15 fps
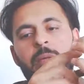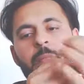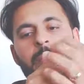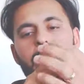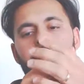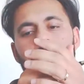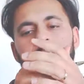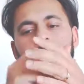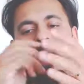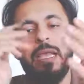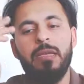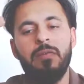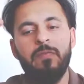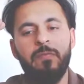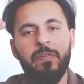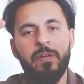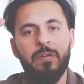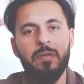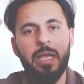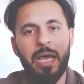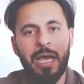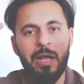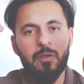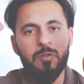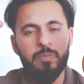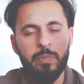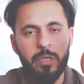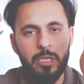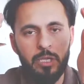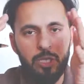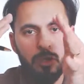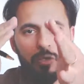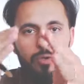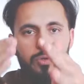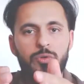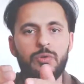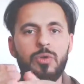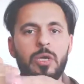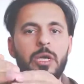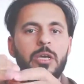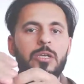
but it will help you